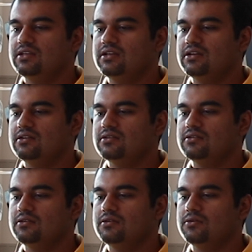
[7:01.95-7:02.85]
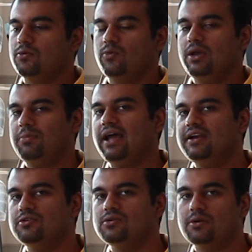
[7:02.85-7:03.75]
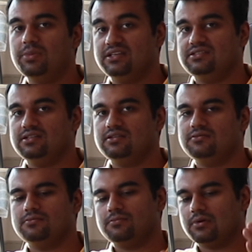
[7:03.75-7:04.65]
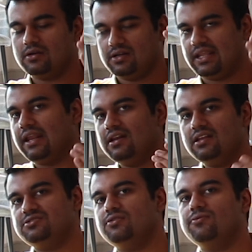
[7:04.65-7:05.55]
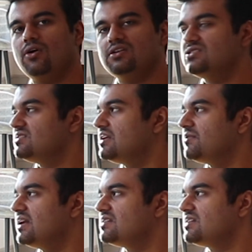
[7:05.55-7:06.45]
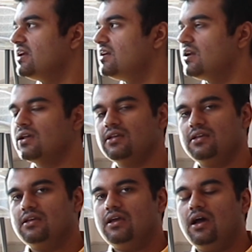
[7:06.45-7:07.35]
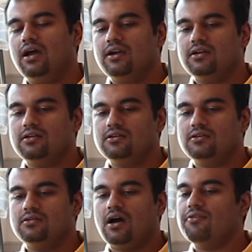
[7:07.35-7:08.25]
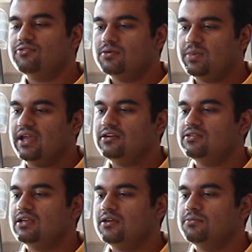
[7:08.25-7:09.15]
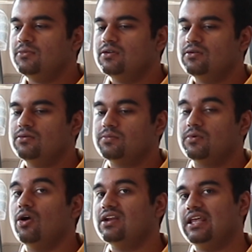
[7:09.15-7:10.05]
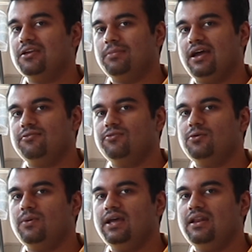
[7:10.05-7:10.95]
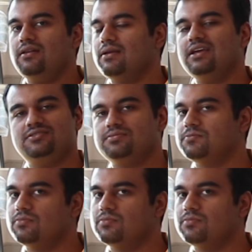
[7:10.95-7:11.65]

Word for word: that uh, we applied to our basic uh, ten list of colleges that we had decided, and uh, after applying to them, you know, not hearing back for a while, it's